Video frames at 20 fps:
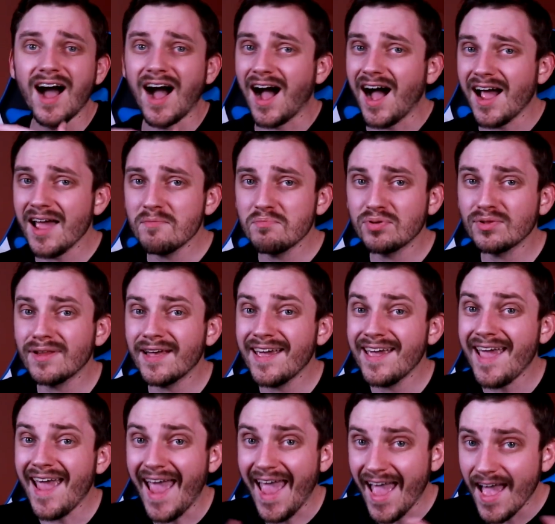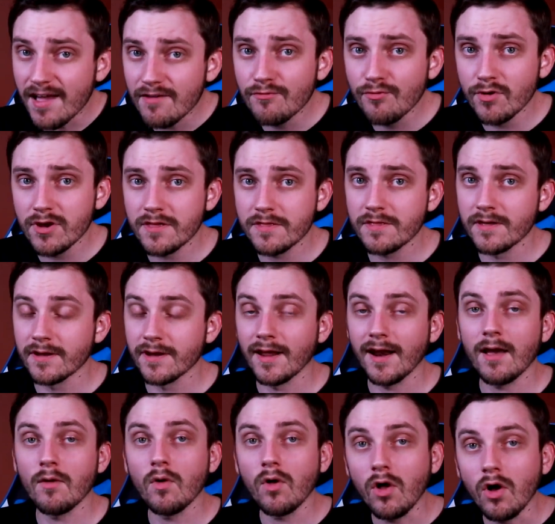I play everything,
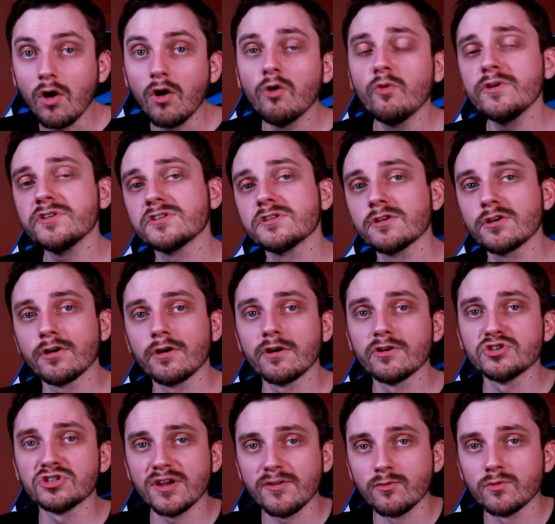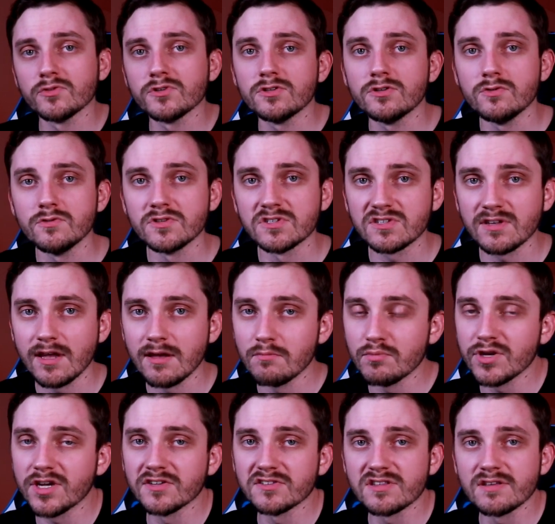and I will always encourage everyone to do the
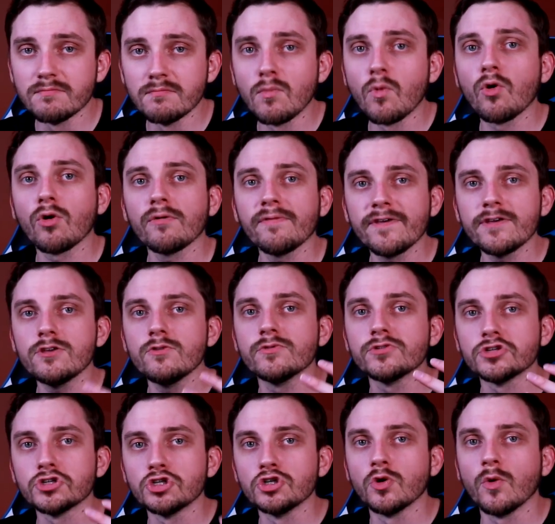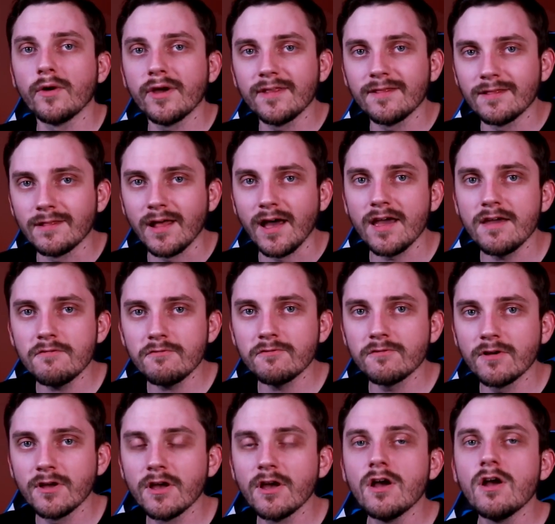same because the more that you enjoy in
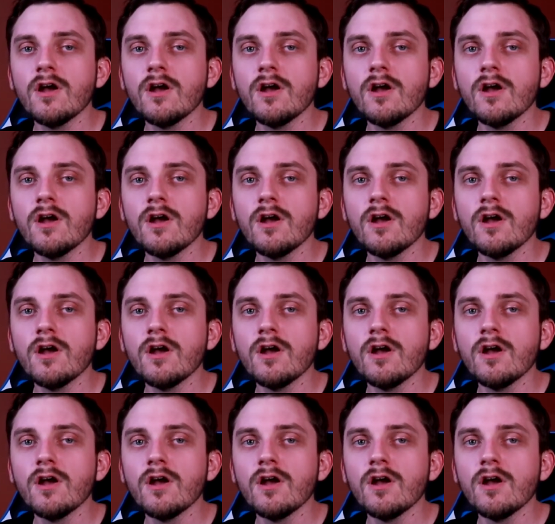life,